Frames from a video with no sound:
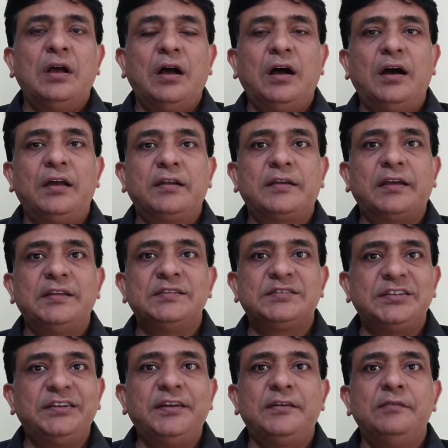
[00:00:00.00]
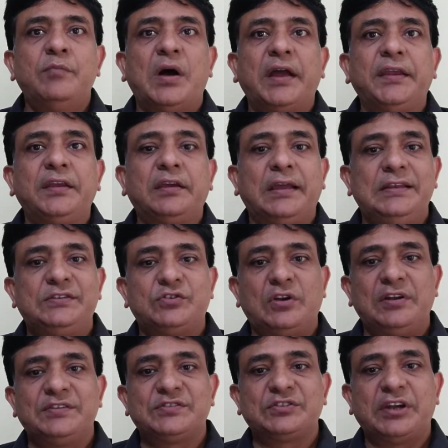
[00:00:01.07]
are considered by
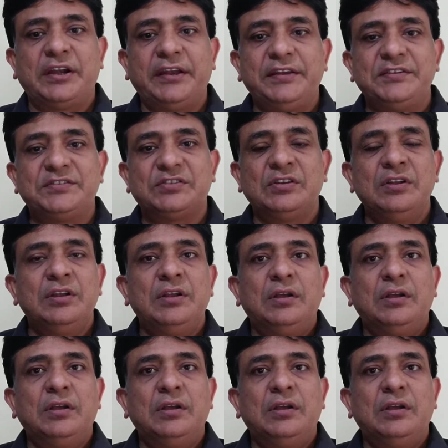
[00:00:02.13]
cultural studies.